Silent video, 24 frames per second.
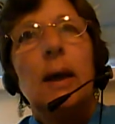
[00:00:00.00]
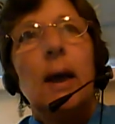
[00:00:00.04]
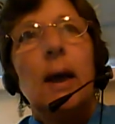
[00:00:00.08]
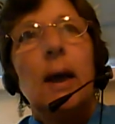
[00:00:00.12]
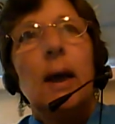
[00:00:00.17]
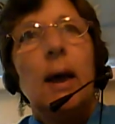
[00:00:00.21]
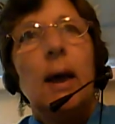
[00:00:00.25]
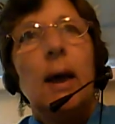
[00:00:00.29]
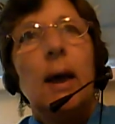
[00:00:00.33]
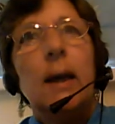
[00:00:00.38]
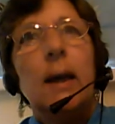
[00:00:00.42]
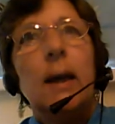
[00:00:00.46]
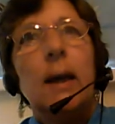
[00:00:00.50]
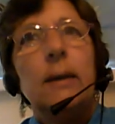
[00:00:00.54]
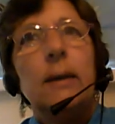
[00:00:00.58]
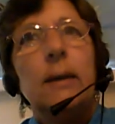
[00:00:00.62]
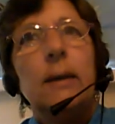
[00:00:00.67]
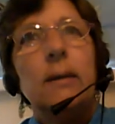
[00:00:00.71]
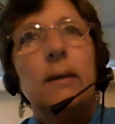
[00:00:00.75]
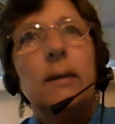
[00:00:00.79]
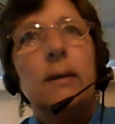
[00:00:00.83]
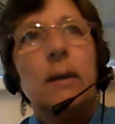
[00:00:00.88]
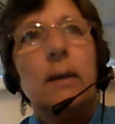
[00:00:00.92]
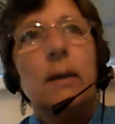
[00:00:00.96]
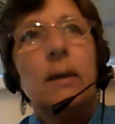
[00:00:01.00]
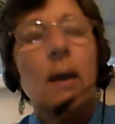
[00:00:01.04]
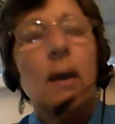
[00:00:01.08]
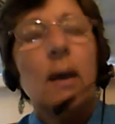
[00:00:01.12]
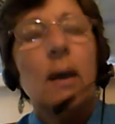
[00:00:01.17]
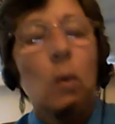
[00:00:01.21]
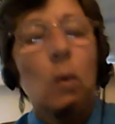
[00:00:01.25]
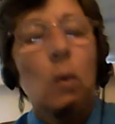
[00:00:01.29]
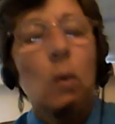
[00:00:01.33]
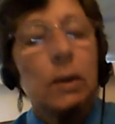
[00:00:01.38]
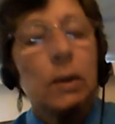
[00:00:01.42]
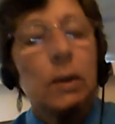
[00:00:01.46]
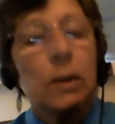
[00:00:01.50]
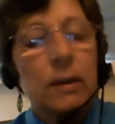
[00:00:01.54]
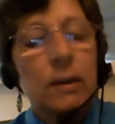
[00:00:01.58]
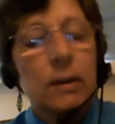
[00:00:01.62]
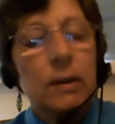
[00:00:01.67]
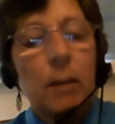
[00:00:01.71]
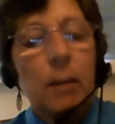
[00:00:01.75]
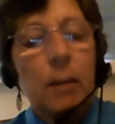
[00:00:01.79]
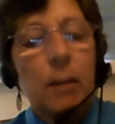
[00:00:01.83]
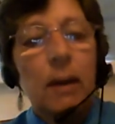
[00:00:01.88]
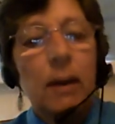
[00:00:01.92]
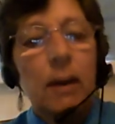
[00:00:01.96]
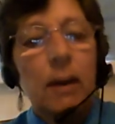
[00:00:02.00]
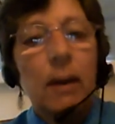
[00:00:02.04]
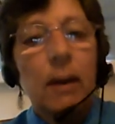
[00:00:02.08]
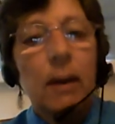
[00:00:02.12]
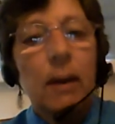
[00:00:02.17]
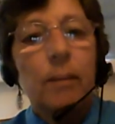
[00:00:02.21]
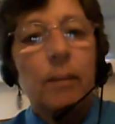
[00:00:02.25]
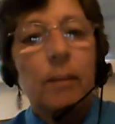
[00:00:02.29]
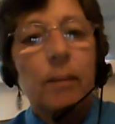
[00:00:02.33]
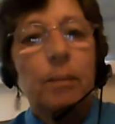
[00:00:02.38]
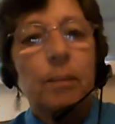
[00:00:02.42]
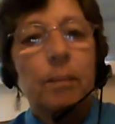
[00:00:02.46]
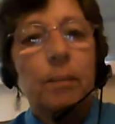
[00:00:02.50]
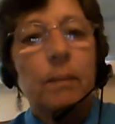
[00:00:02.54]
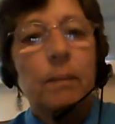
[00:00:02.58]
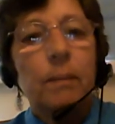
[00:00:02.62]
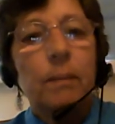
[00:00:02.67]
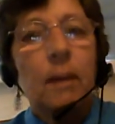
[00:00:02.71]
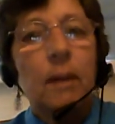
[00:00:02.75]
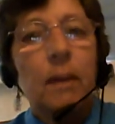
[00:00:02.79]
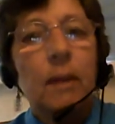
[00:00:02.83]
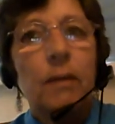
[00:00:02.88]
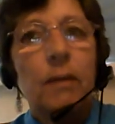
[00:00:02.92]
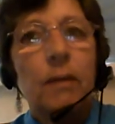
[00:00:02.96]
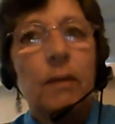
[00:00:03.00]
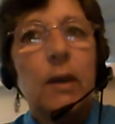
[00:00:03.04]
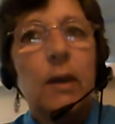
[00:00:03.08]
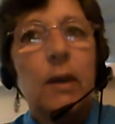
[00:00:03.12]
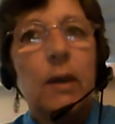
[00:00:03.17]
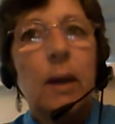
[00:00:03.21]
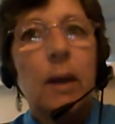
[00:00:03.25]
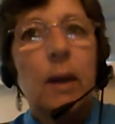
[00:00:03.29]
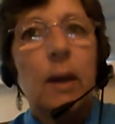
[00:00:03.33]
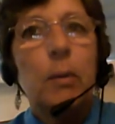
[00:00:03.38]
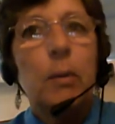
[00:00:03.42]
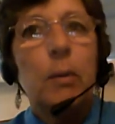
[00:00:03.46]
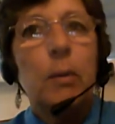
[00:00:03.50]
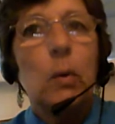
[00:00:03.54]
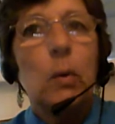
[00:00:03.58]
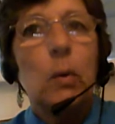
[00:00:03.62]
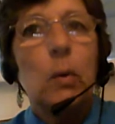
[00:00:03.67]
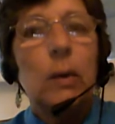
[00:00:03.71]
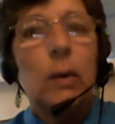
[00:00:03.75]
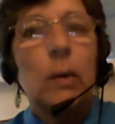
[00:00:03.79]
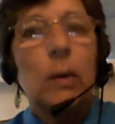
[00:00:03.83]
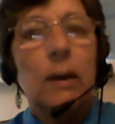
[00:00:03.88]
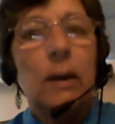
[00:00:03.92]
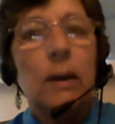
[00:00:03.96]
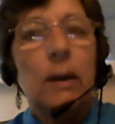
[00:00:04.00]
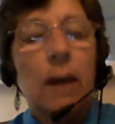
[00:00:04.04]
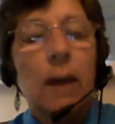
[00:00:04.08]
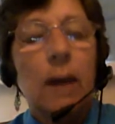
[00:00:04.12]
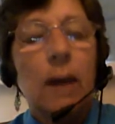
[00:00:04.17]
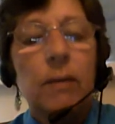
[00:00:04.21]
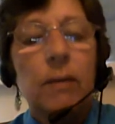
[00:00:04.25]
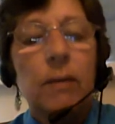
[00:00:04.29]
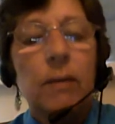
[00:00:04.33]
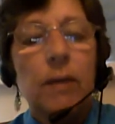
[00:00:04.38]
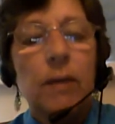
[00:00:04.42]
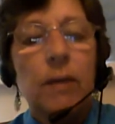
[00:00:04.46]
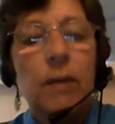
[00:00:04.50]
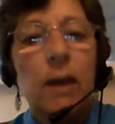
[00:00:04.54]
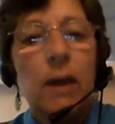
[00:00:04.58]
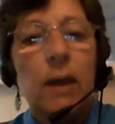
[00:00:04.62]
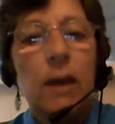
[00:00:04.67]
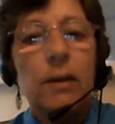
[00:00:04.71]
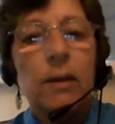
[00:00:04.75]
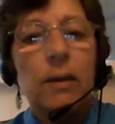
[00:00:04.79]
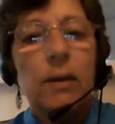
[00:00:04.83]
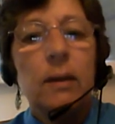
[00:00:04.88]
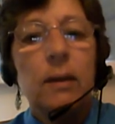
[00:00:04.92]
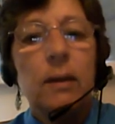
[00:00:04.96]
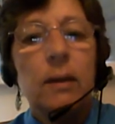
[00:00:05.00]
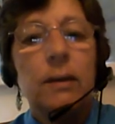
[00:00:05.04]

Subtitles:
And so, yeah, August is about that for you, Capricorn. You know, having faith.